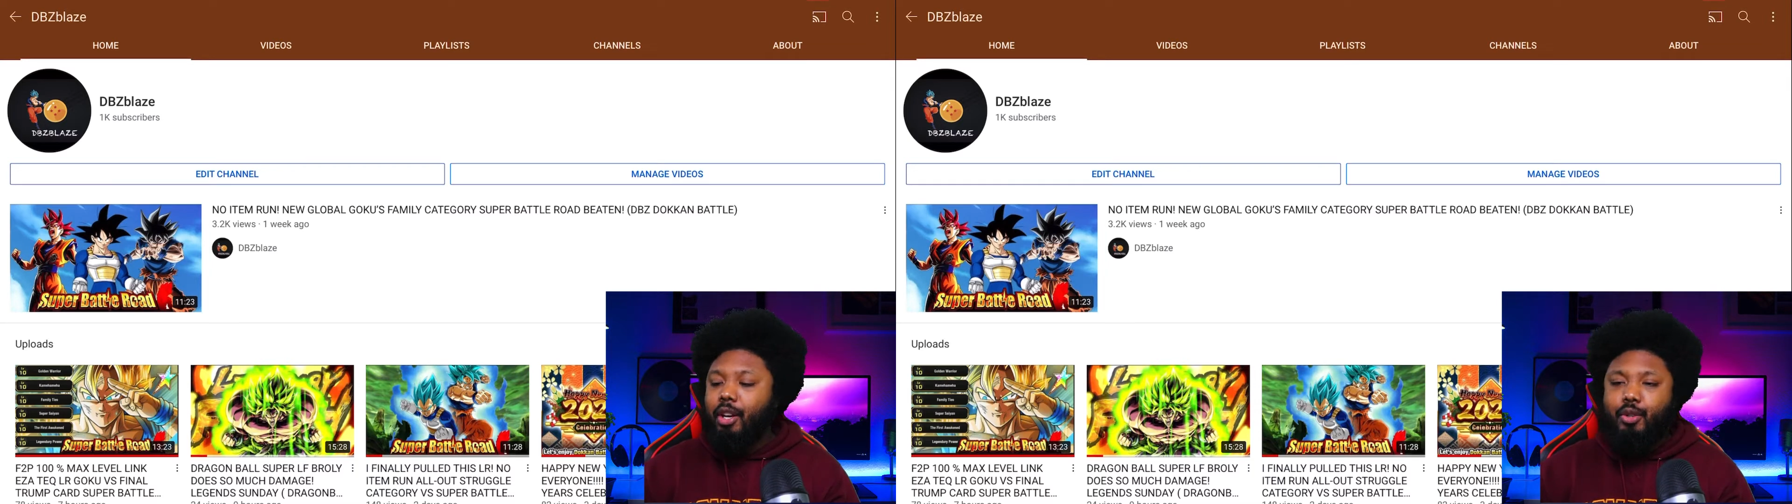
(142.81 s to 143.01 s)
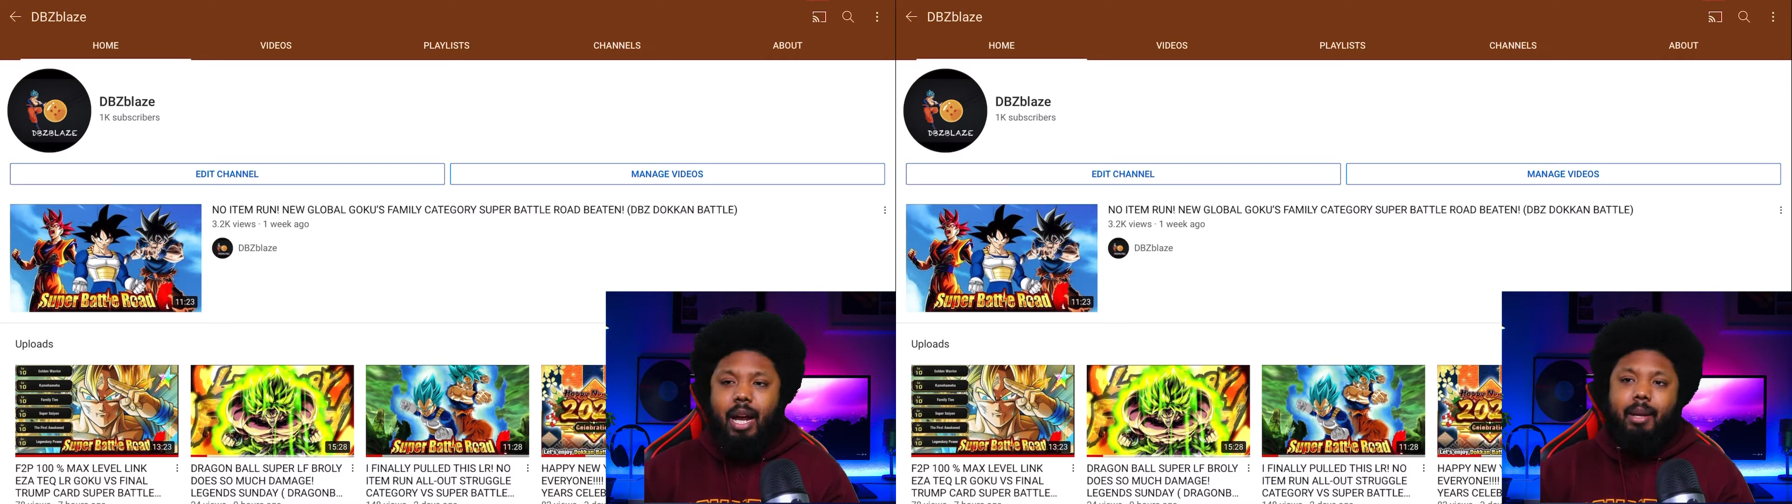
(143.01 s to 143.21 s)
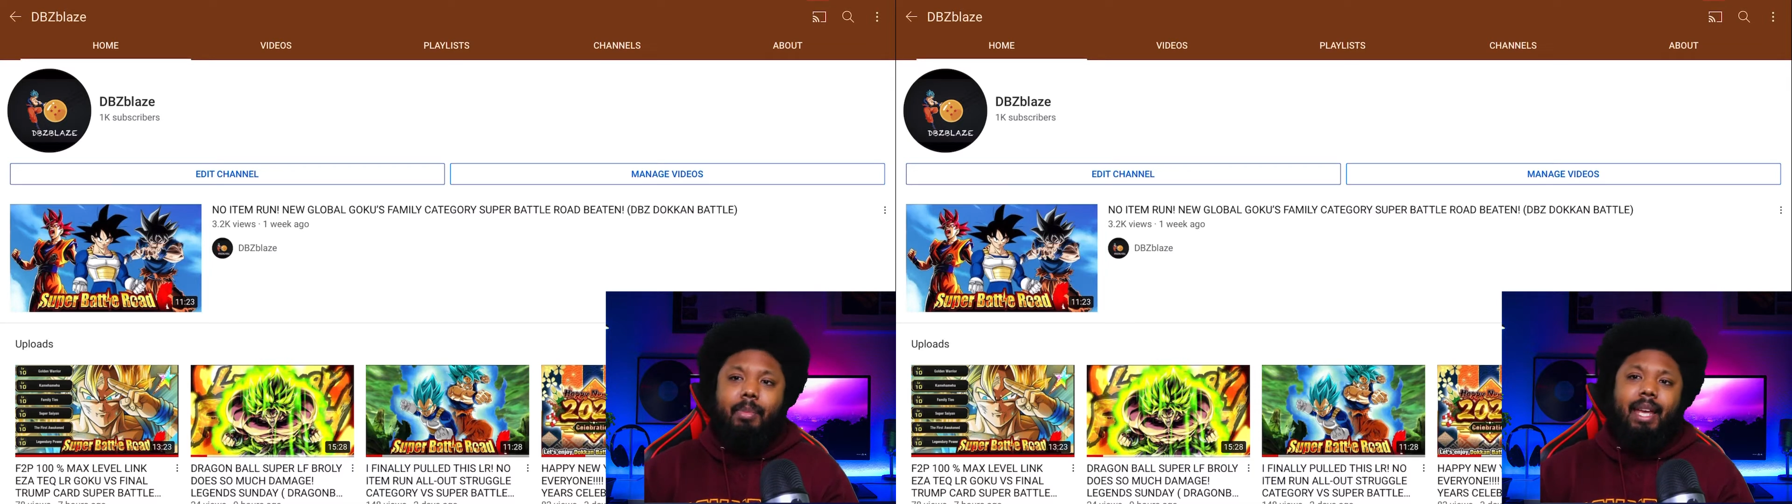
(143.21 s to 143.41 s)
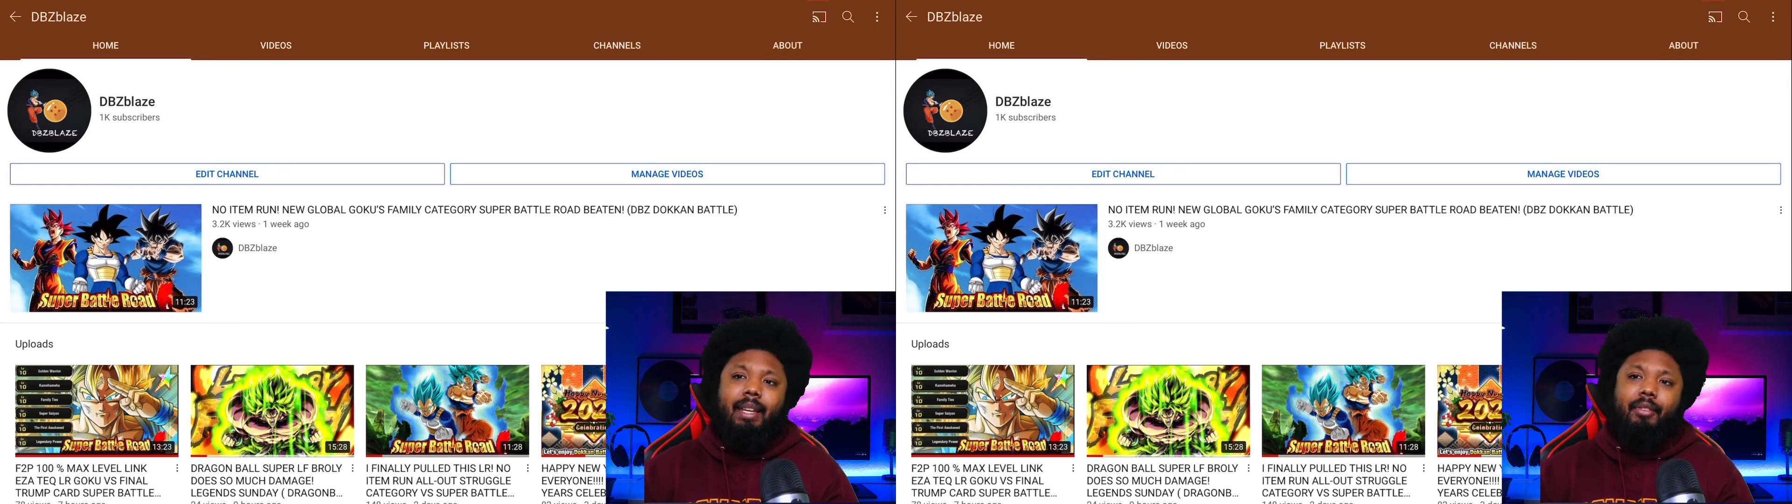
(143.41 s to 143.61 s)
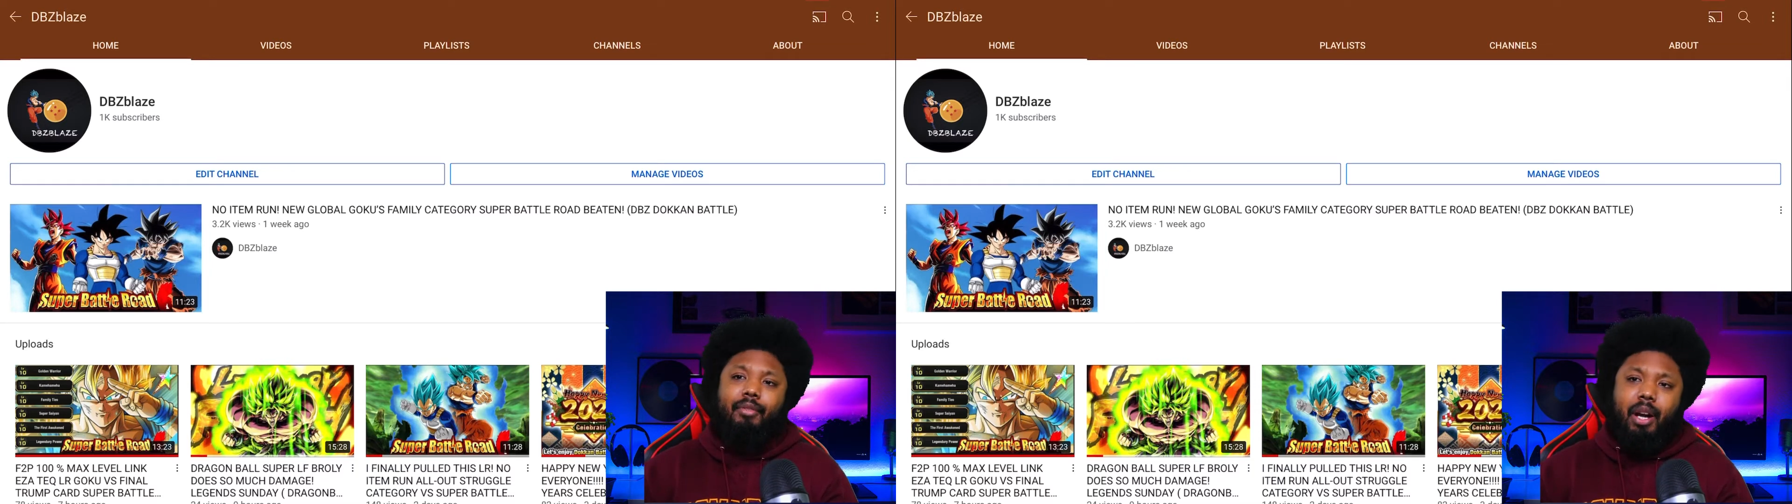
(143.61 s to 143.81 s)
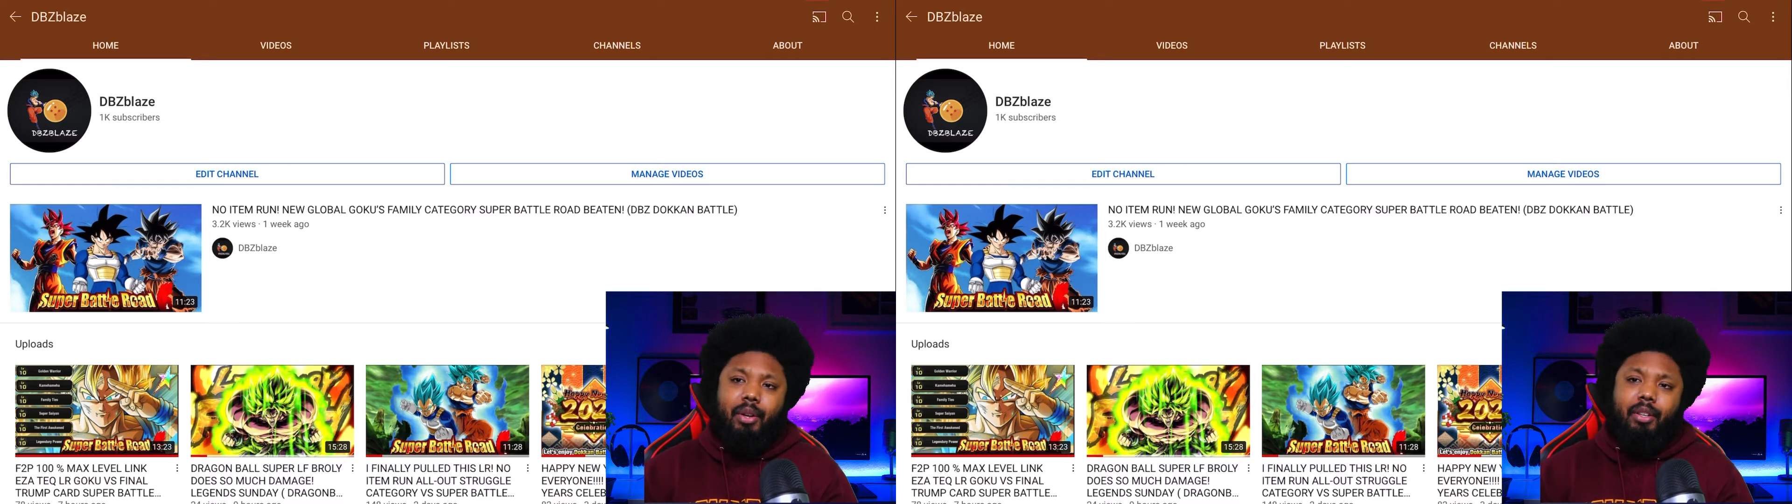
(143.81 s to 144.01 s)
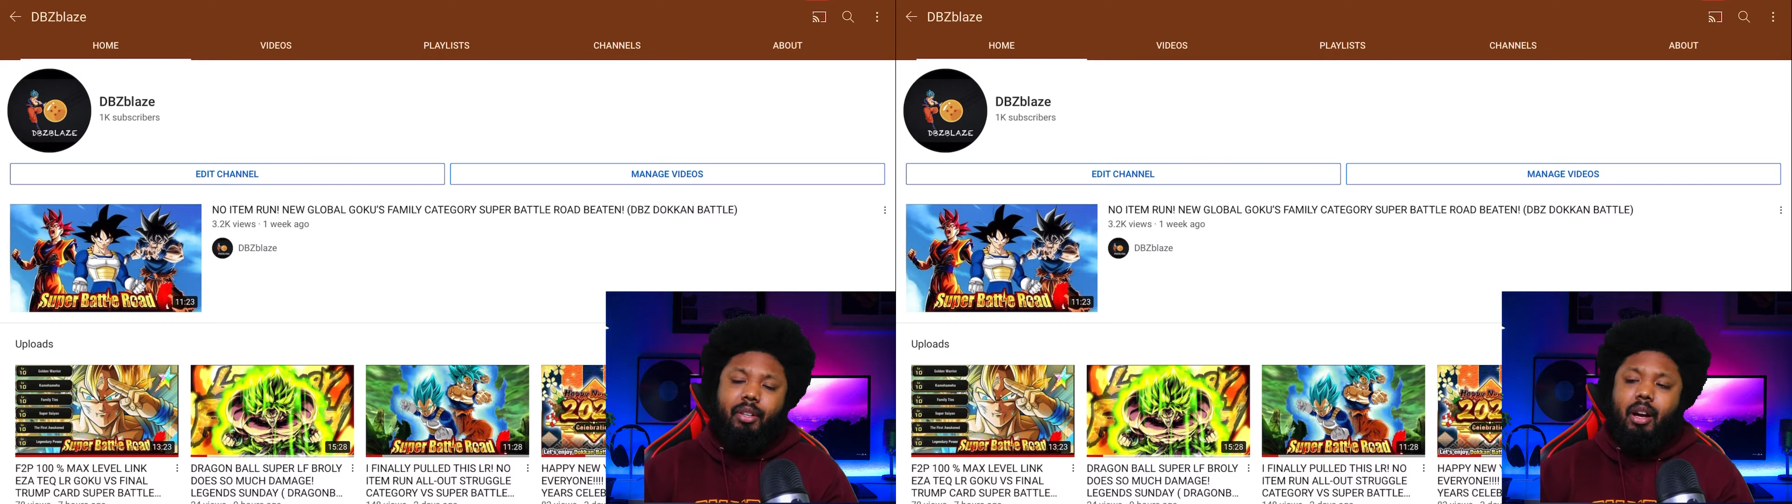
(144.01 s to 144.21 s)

trying to make very good